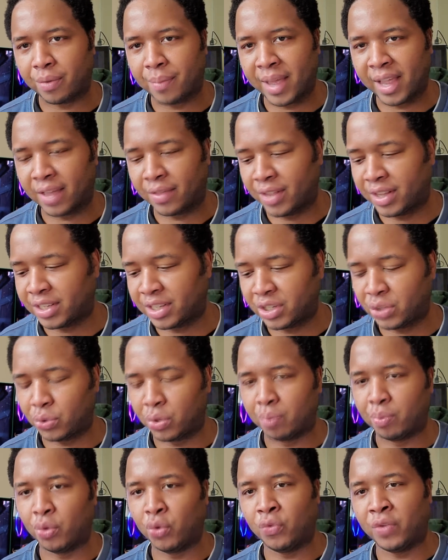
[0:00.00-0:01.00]
they were making this
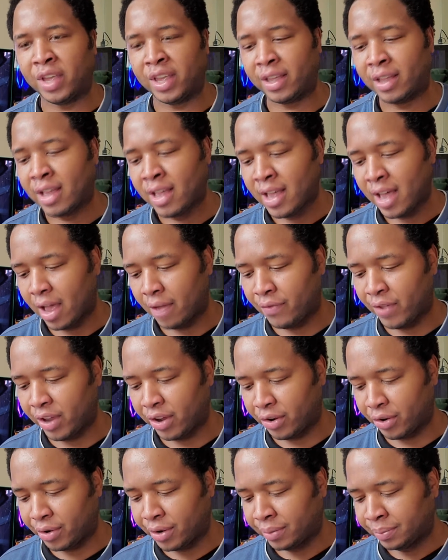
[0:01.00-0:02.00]
into a movie, I
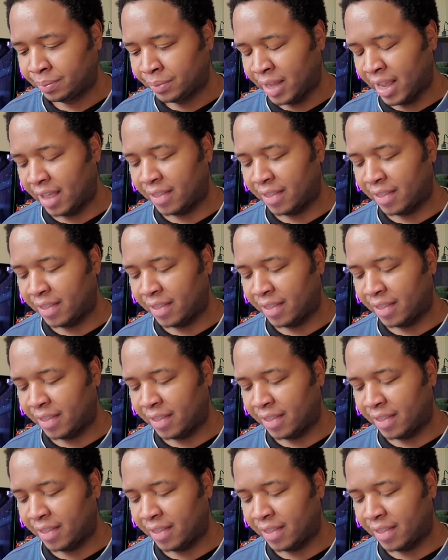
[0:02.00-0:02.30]
figured,